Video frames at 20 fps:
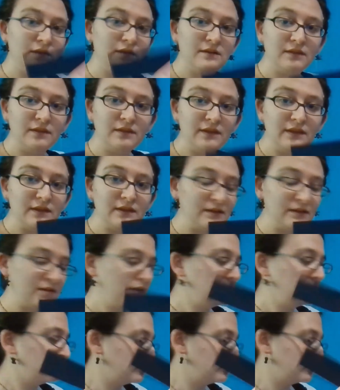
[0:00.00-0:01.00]
the
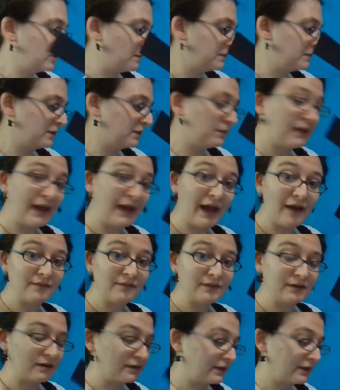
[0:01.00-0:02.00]
strips that we have
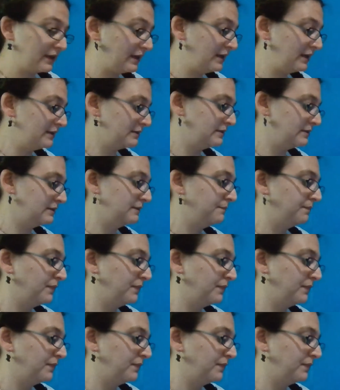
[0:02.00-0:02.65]
in our kit.